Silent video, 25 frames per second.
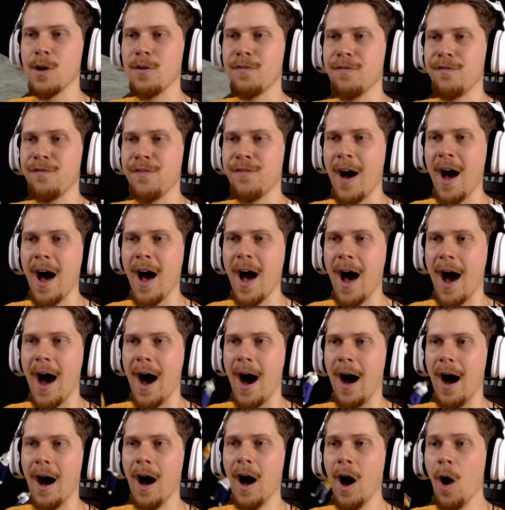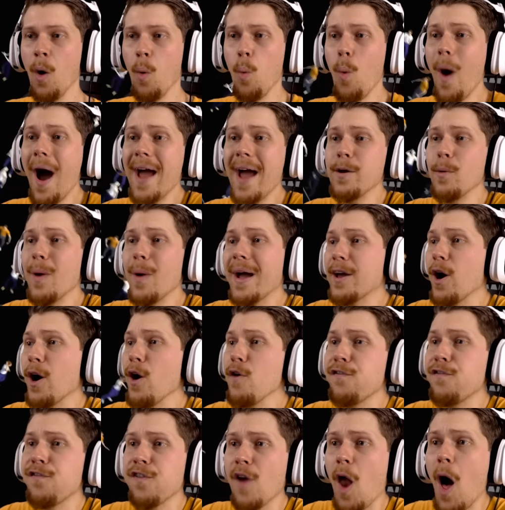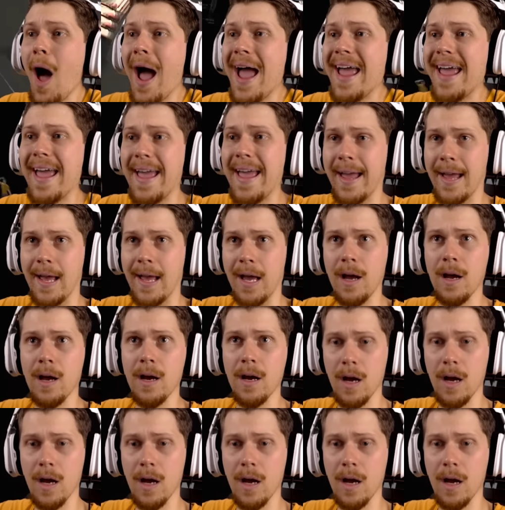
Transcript: so far? Why do I go flying?